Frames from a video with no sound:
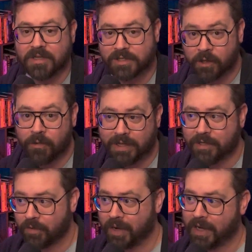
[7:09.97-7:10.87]
slowly
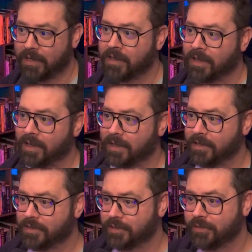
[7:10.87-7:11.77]
degrade
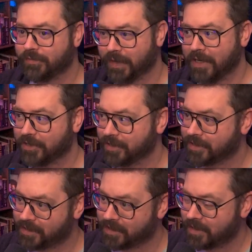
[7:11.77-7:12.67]
into
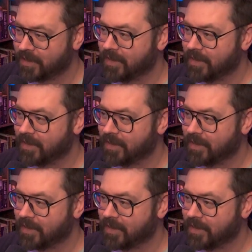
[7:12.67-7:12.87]
fascist,